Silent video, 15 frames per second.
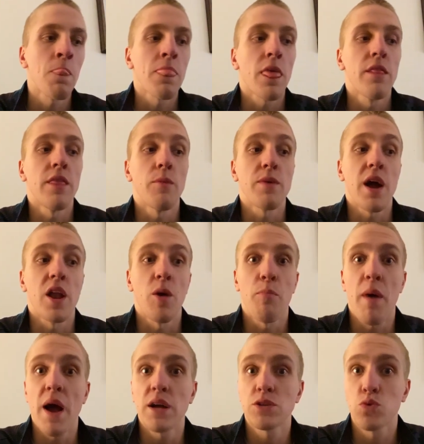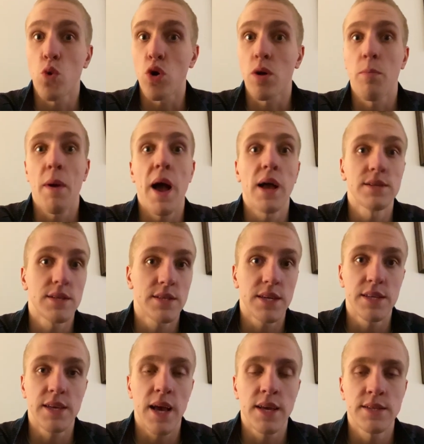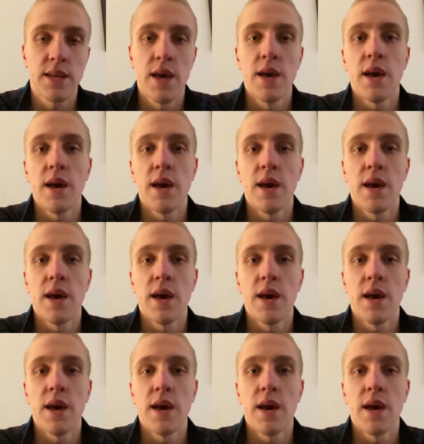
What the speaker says: Then we had our back squat capacity test.